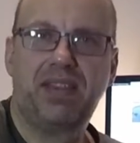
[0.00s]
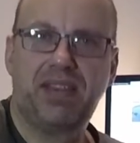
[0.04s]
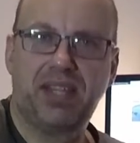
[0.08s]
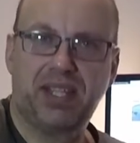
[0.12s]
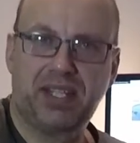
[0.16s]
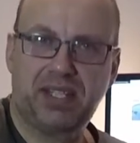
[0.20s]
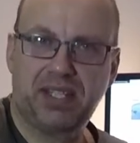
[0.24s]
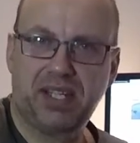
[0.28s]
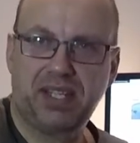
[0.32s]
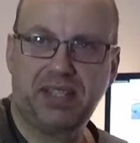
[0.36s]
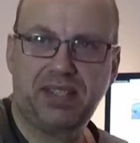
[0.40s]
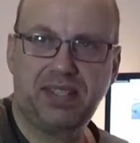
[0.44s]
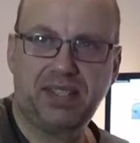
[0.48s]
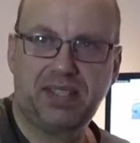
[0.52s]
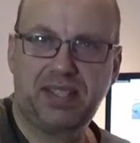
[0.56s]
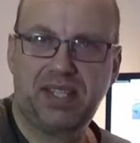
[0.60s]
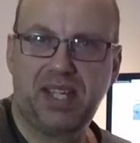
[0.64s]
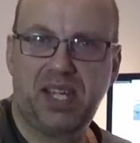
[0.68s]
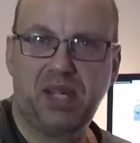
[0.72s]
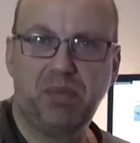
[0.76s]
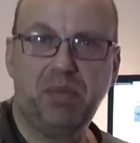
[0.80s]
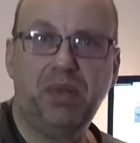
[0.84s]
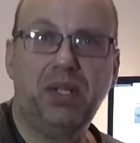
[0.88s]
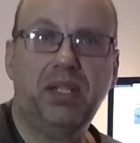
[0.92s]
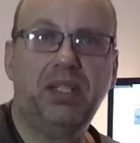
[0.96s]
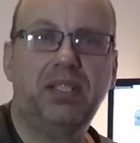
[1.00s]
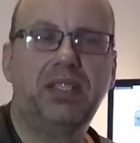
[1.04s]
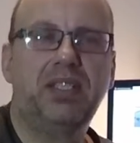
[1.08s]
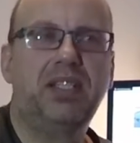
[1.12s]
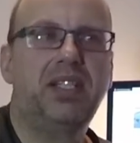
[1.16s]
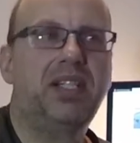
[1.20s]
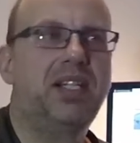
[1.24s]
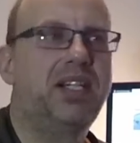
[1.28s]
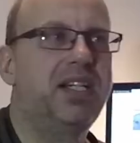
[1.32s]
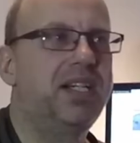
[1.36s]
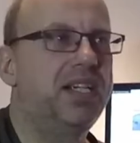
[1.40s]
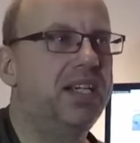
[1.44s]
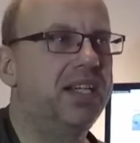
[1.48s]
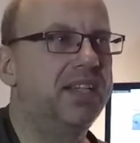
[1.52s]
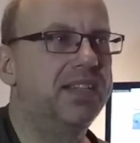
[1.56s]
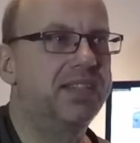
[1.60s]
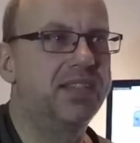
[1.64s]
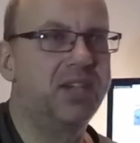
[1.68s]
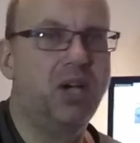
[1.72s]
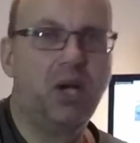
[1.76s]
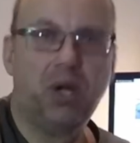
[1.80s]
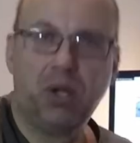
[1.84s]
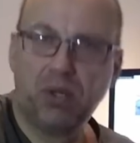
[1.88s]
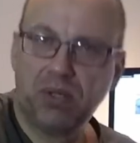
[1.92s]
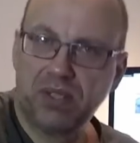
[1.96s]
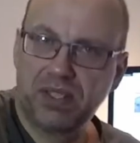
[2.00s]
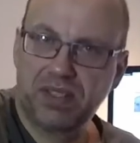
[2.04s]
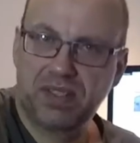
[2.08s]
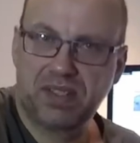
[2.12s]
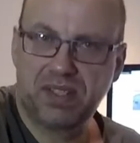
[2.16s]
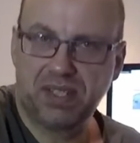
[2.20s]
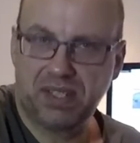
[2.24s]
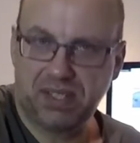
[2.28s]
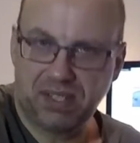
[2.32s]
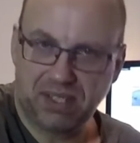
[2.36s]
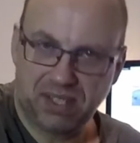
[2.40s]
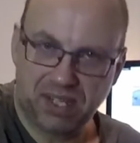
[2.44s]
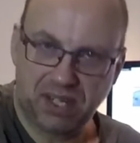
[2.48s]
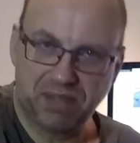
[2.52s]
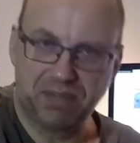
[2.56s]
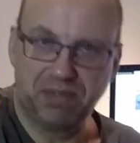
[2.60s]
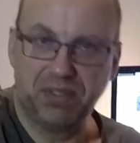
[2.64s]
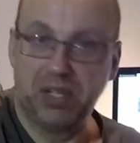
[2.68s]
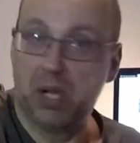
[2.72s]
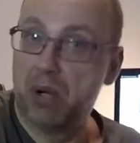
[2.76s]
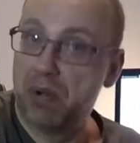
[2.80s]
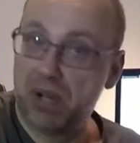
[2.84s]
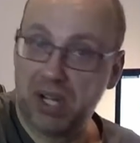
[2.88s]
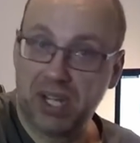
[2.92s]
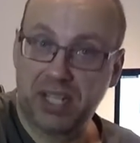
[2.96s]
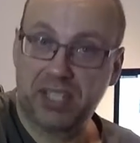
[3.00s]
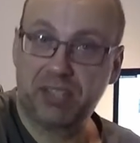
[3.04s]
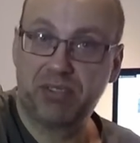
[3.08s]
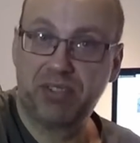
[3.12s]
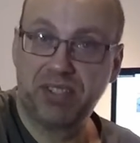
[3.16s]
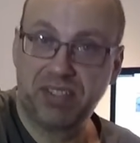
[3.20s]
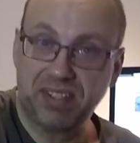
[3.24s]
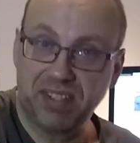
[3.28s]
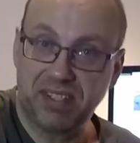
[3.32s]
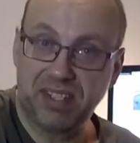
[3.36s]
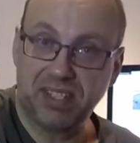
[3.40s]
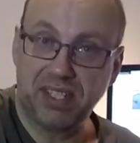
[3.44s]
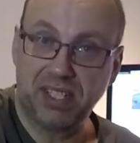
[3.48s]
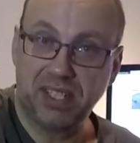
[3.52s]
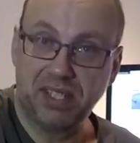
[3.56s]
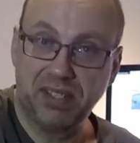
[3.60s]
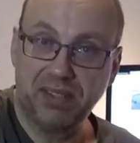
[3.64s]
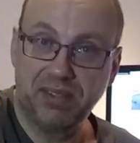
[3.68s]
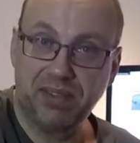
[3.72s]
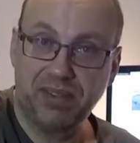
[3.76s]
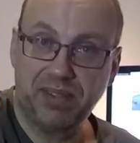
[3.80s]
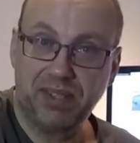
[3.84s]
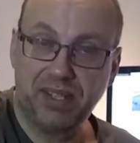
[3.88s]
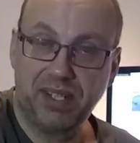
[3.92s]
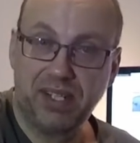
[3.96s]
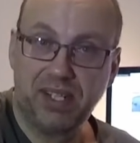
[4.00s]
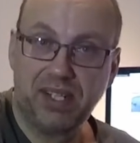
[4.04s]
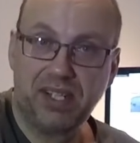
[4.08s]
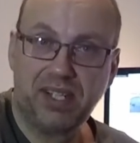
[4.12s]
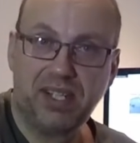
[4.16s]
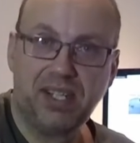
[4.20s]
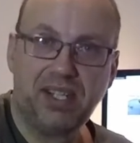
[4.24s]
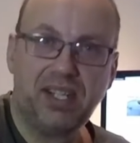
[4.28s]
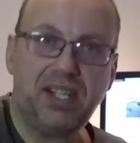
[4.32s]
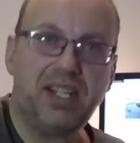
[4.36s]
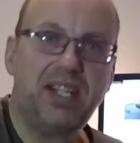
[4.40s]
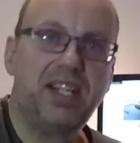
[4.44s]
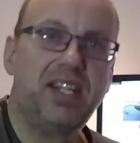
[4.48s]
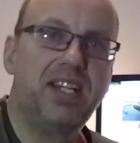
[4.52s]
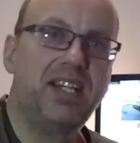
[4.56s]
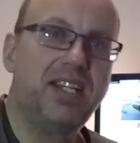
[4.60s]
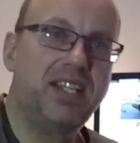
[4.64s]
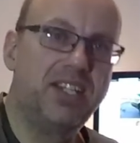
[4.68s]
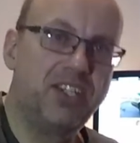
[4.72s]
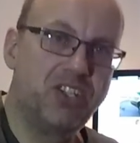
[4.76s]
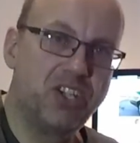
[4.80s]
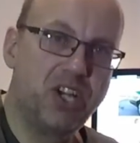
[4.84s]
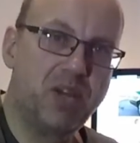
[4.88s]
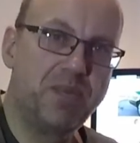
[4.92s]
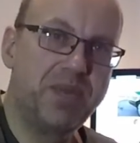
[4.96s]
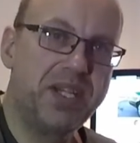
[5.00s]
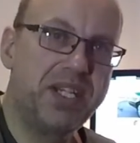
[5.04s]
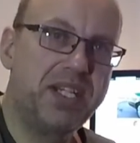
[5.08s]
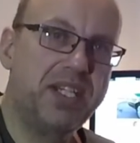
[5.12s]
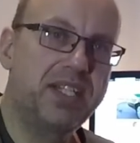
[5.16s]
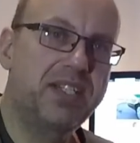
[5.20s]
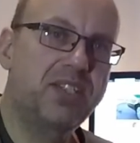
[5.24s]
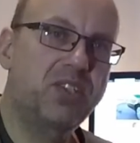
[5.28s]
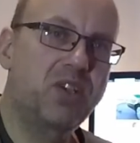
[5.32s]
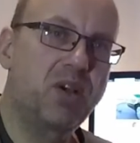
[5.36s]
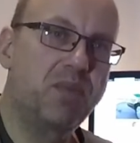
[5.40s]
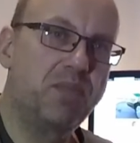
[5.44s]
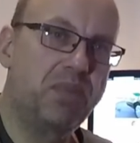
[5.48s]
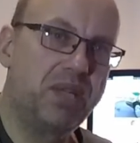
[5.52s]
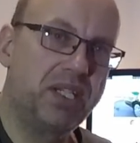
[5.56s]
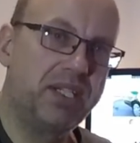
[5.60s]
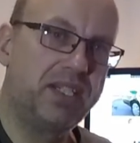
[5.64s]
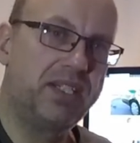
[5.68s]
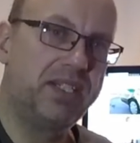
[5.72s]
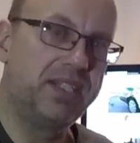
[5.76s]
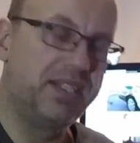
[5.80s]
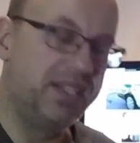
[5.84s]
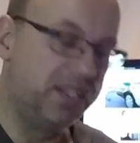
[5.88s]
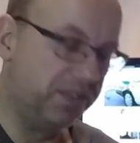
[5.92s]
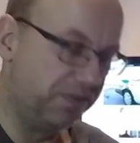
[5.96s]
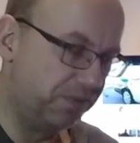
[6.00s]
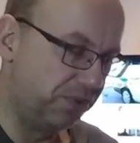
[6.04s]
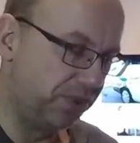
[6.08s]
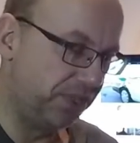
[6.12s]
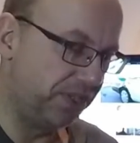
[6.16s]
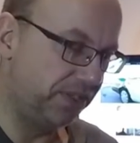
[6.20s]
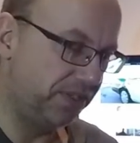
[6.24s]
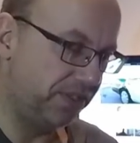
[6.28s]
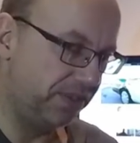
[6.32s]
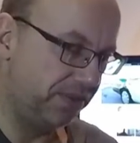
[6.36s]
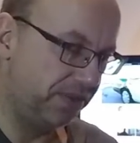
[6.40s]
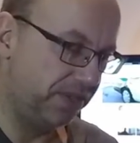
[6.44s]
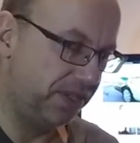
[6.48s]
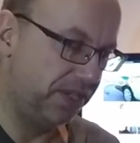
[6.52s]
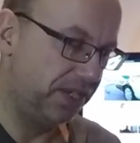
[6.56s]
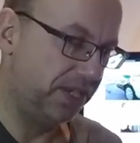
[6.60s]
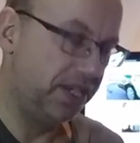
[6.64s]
they cut the cable and the whole city have no electricity. In Germany it's completely different.